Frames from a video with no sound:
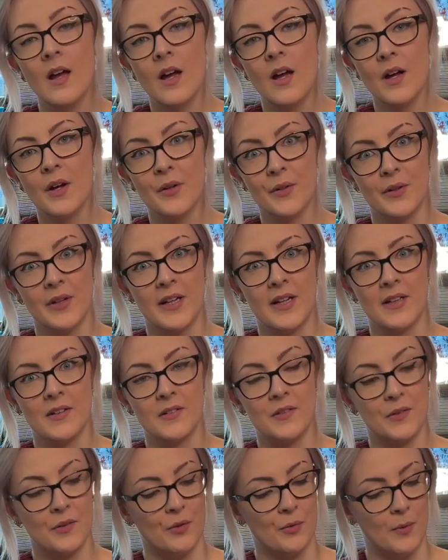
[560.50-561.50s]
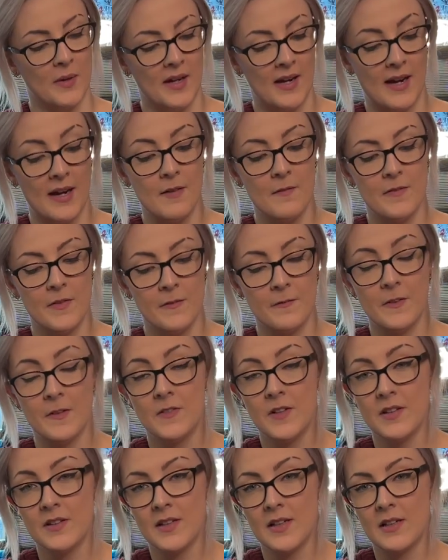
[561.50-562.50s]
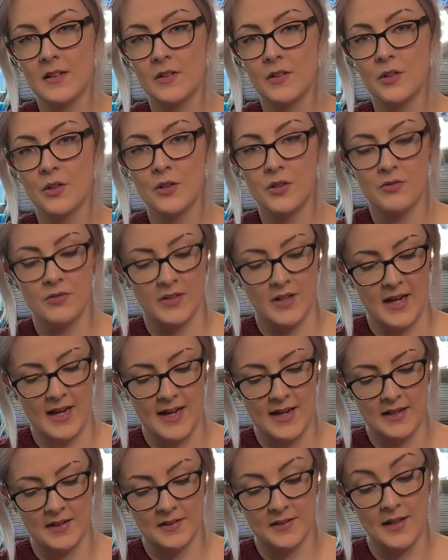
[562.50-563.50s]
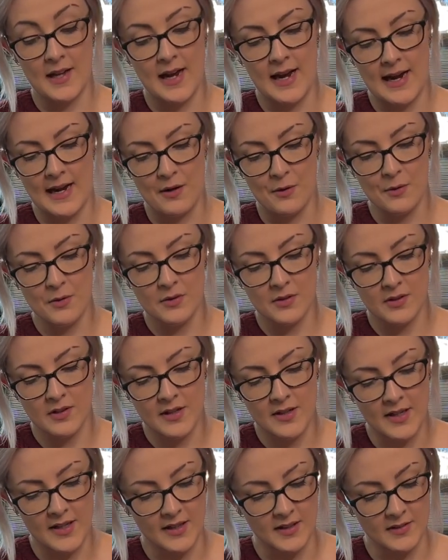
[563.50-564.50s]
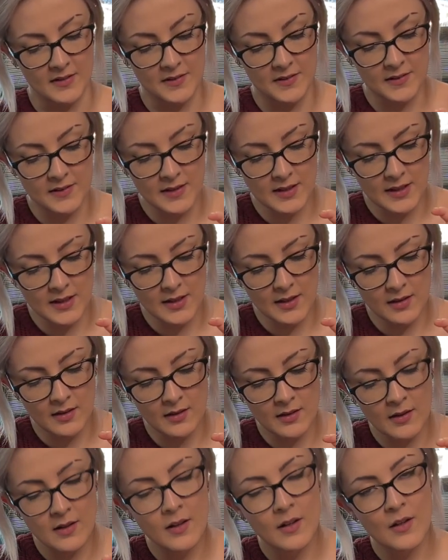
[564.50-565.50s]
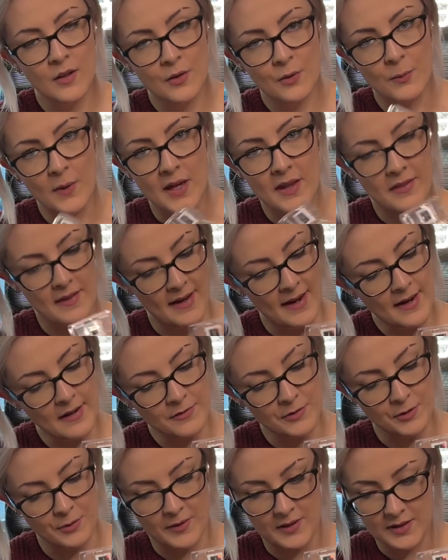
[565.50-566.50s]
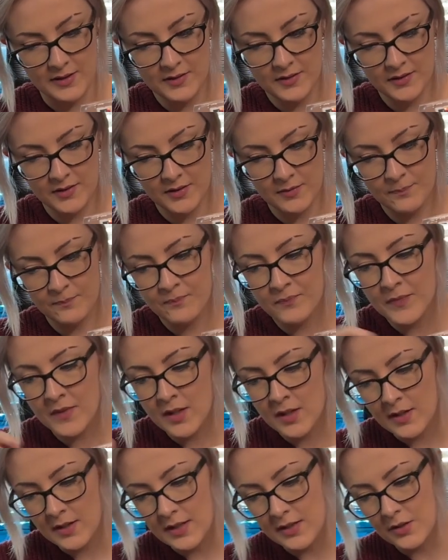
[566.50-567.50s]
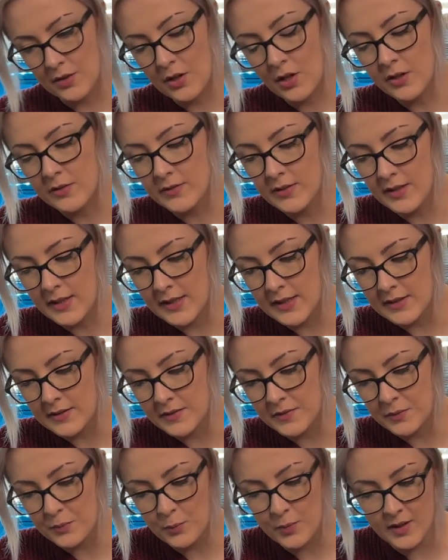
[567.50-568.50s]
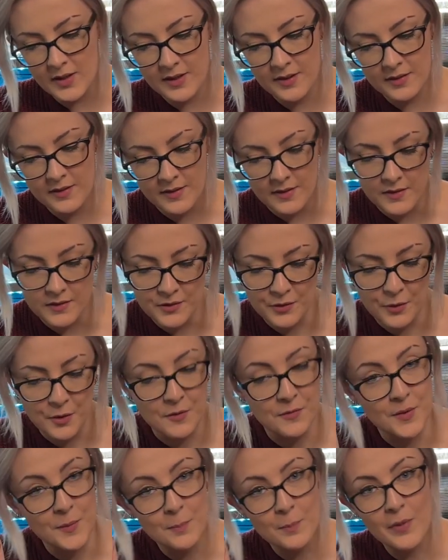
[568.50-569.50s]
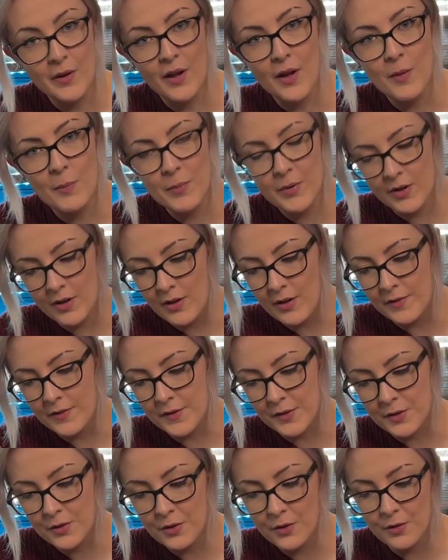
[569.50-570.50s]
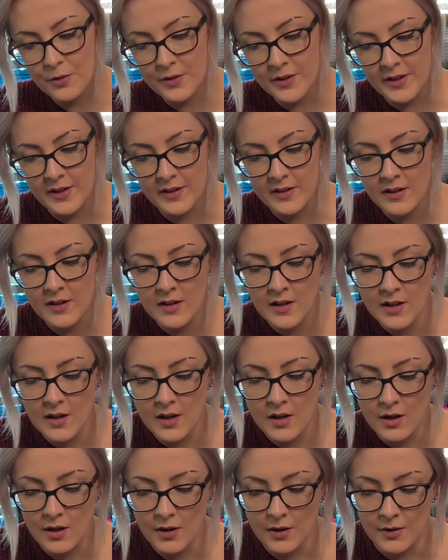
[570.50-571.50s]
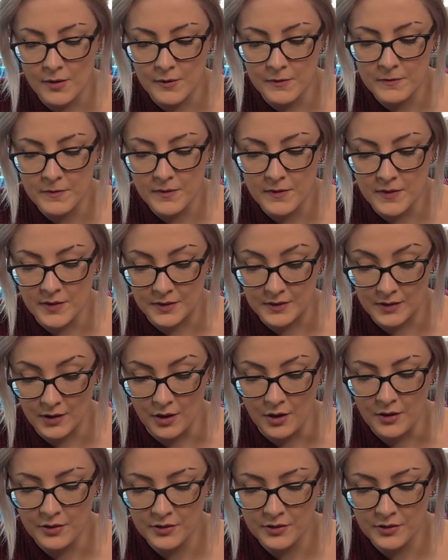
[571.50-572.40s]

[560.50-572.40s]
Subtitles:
Okay, so we have the 5600X out and I can see where the arrow is. It correlates with sort of a blob on the corner of the slot,